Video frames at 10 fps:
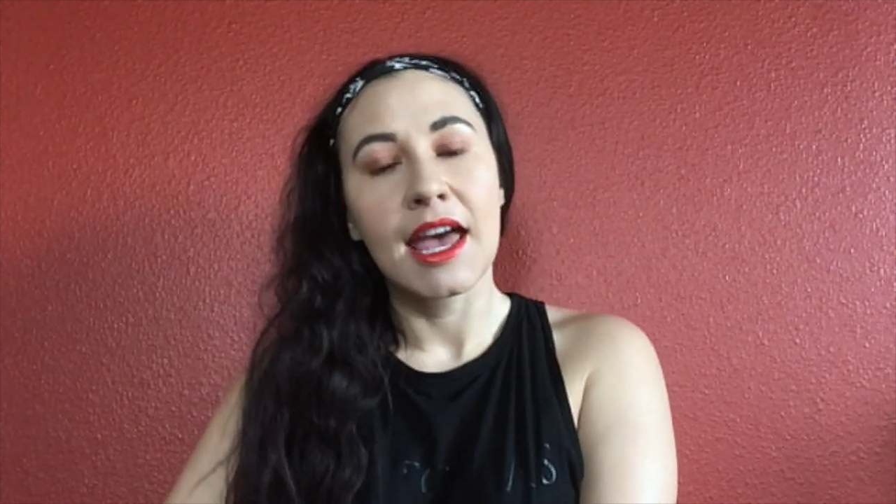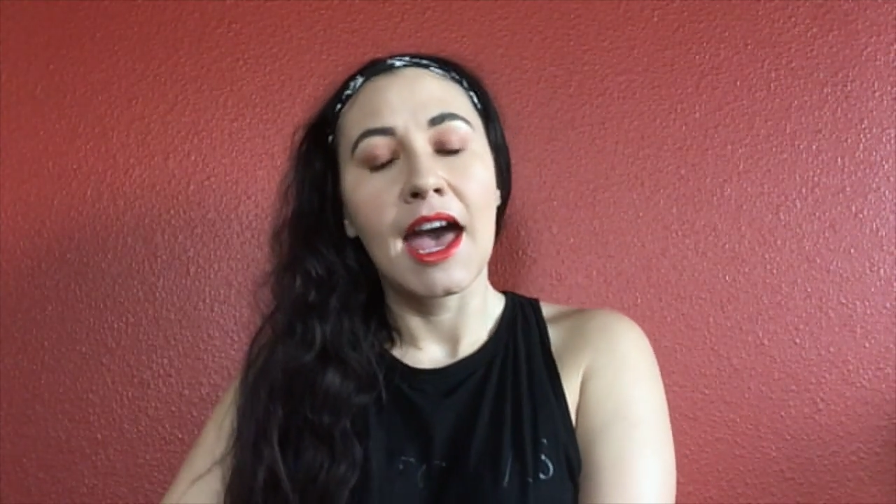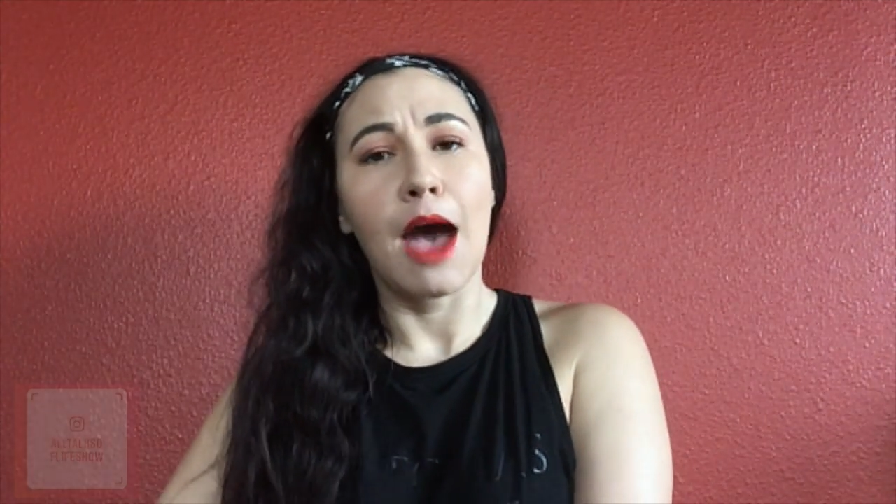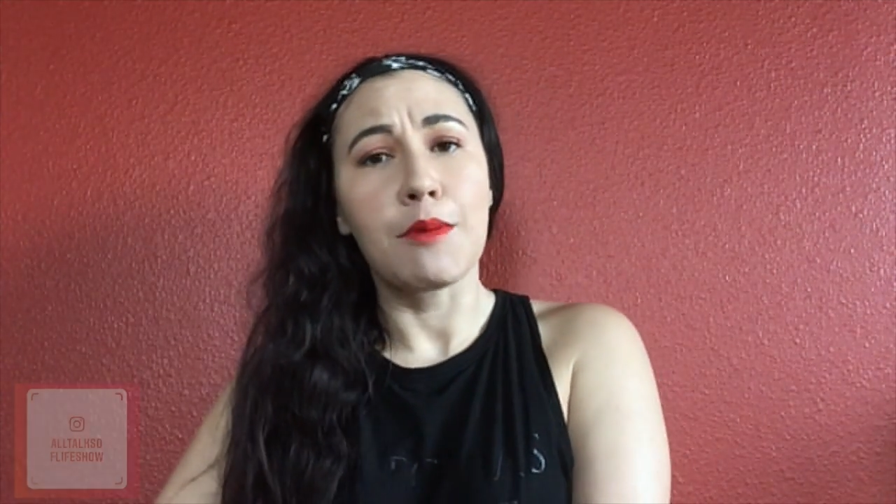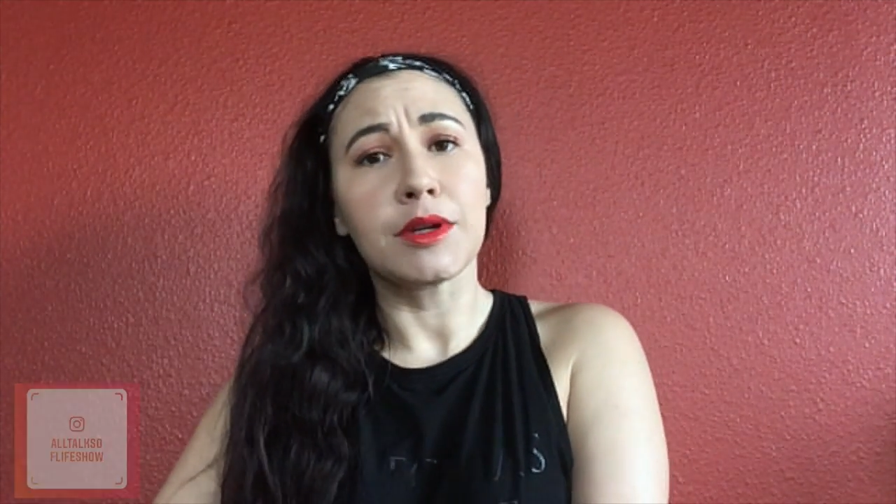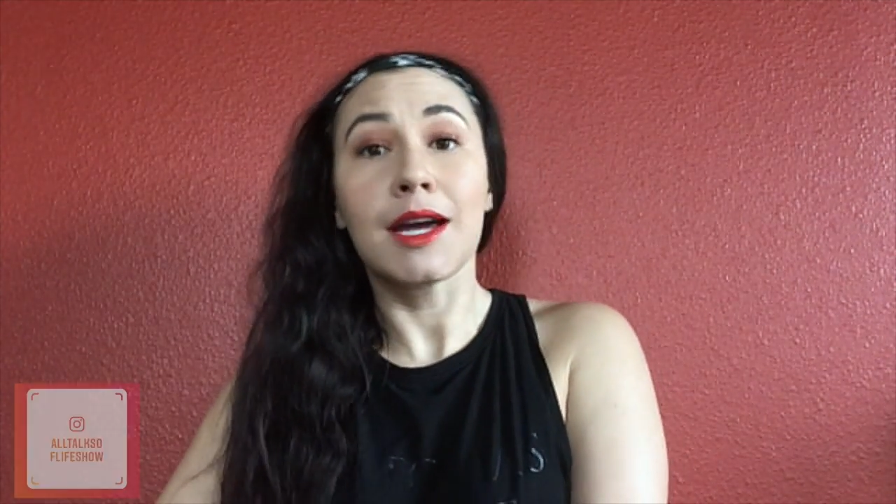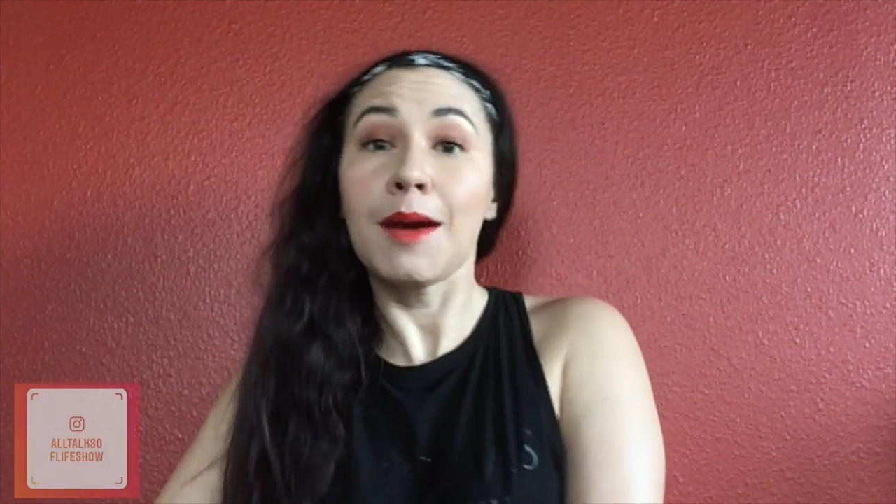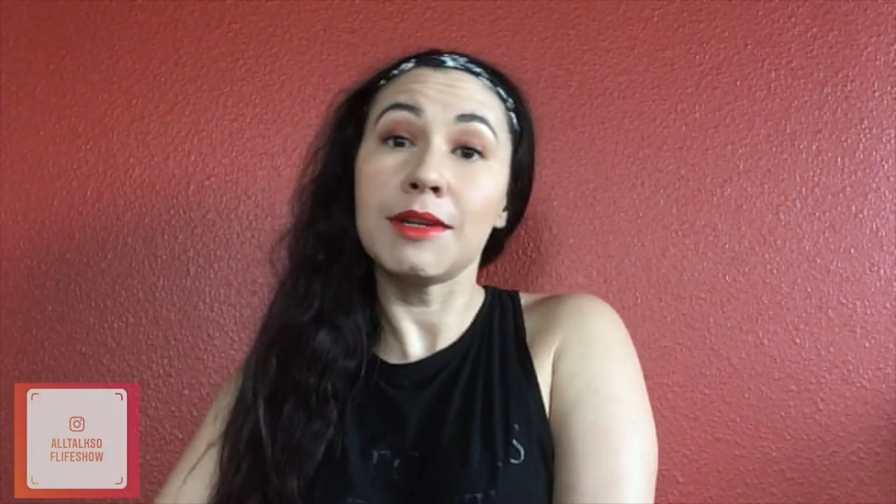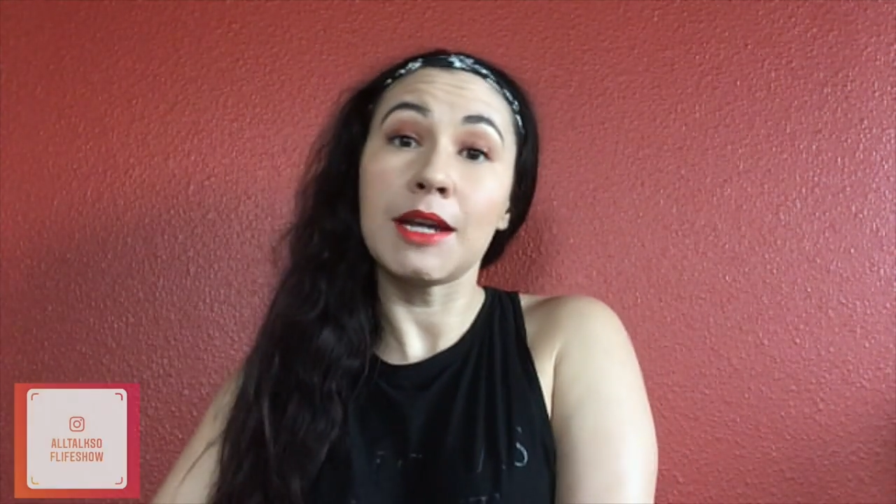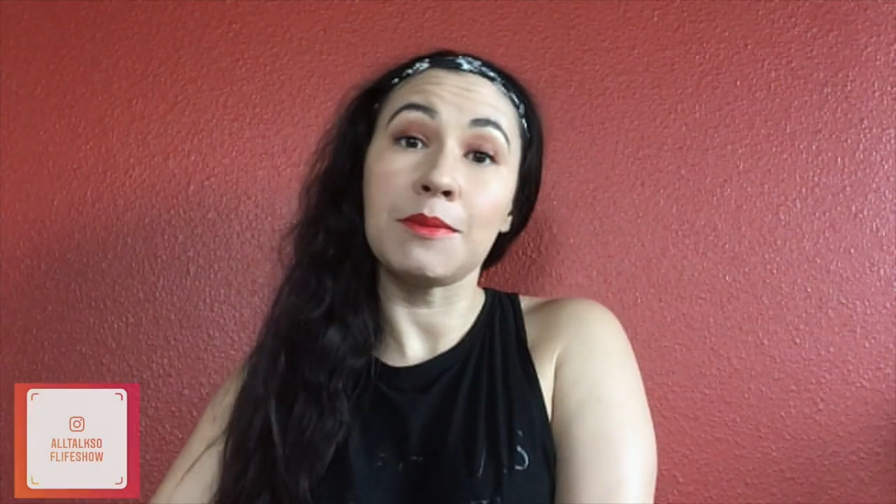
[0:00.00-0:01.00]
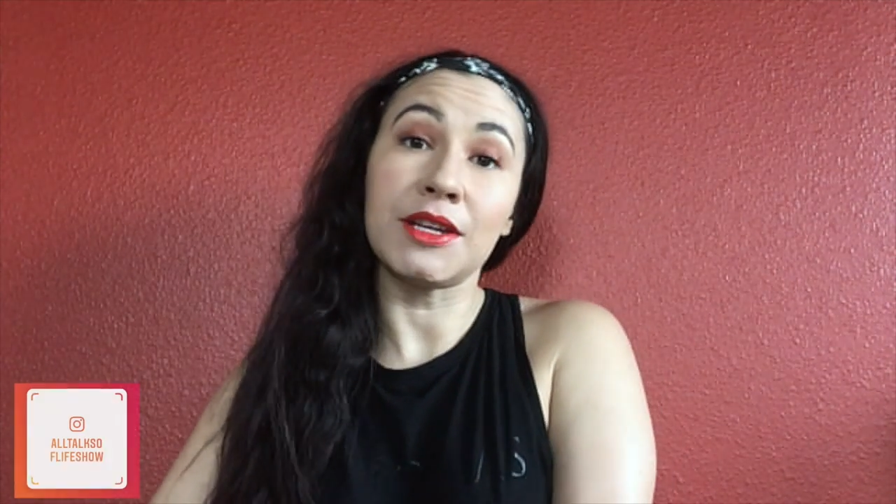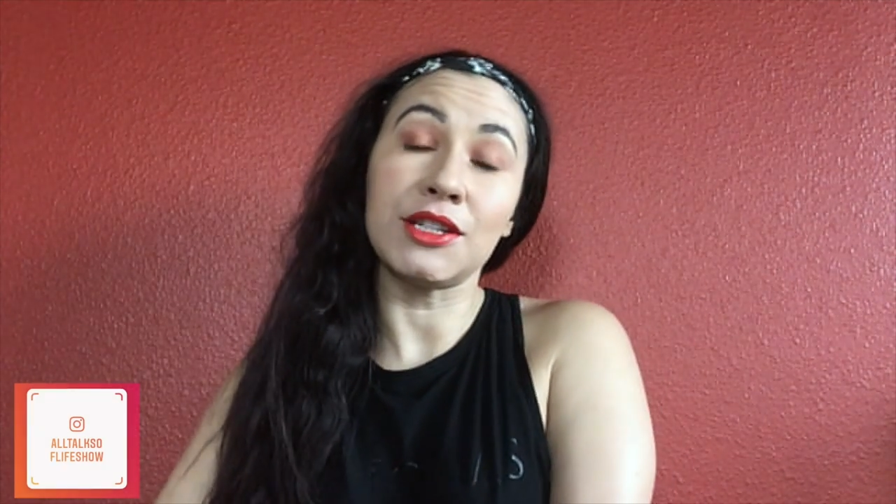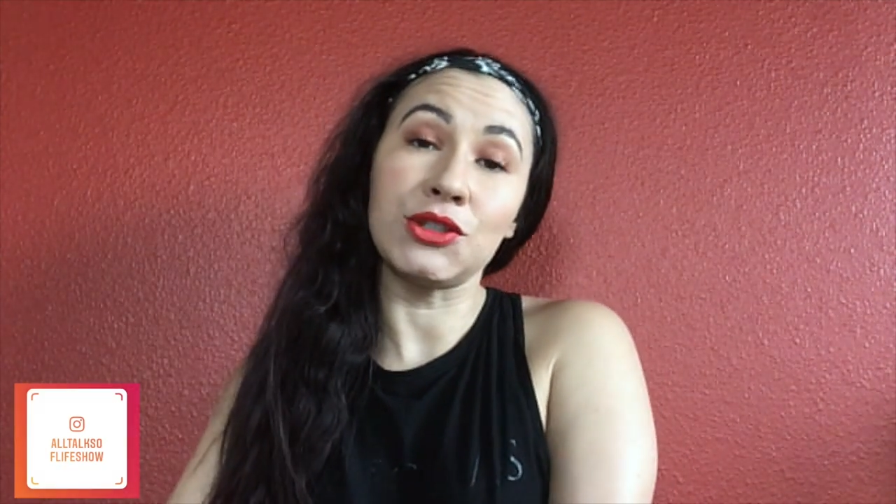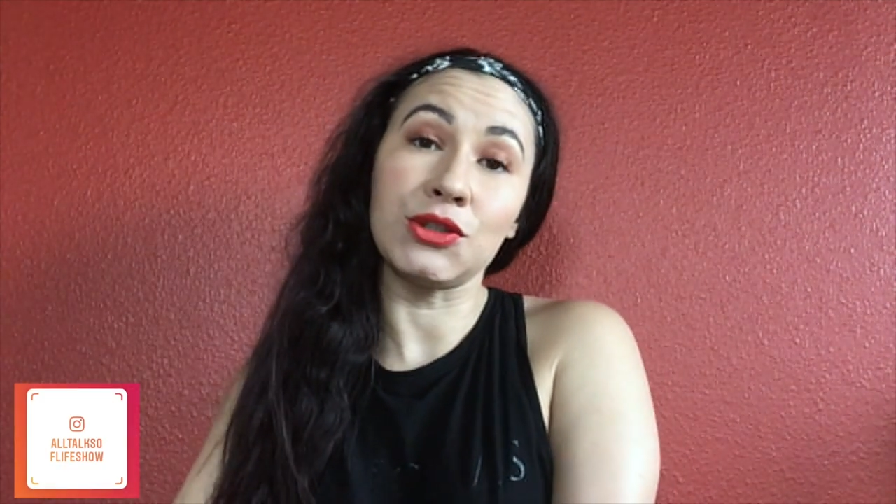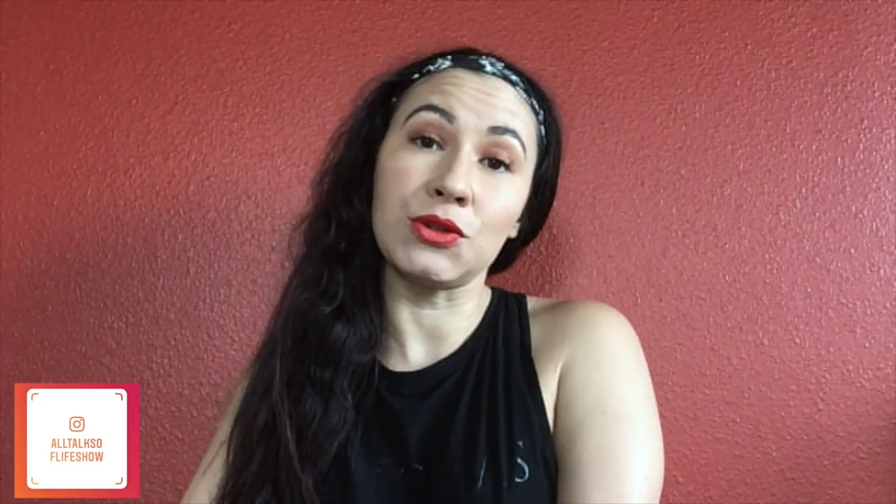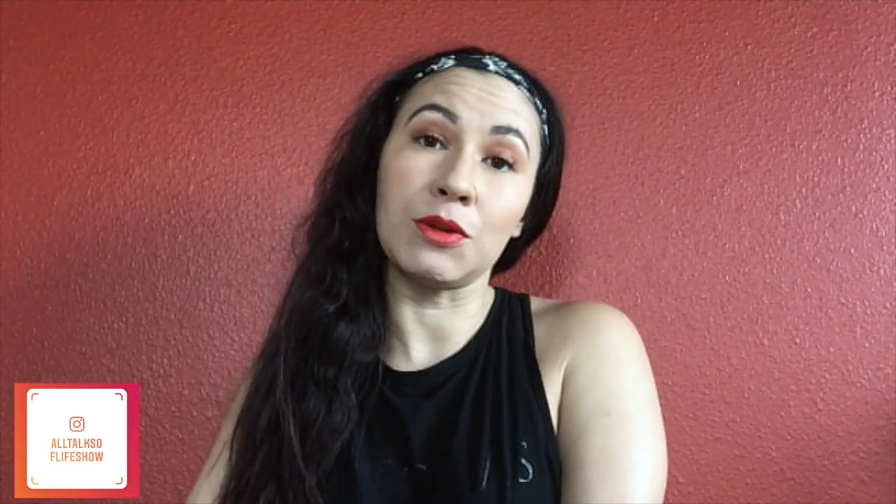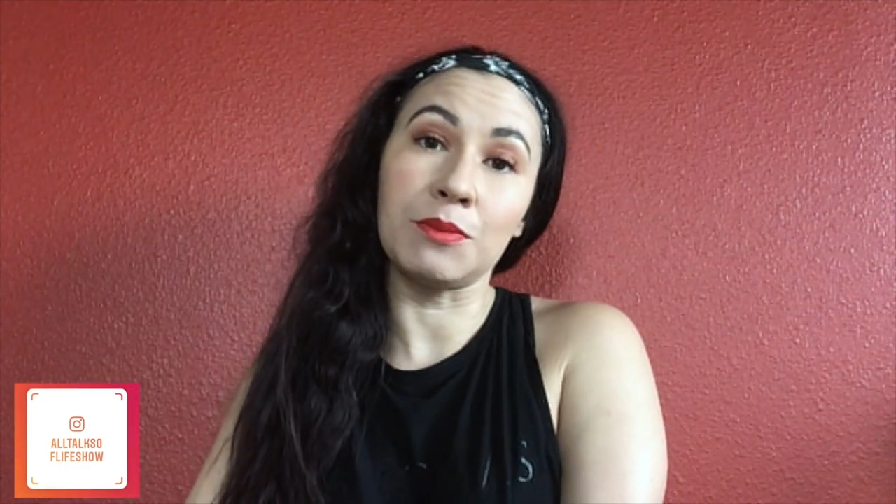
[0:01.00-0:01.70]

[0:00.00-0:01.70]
have been coming up into the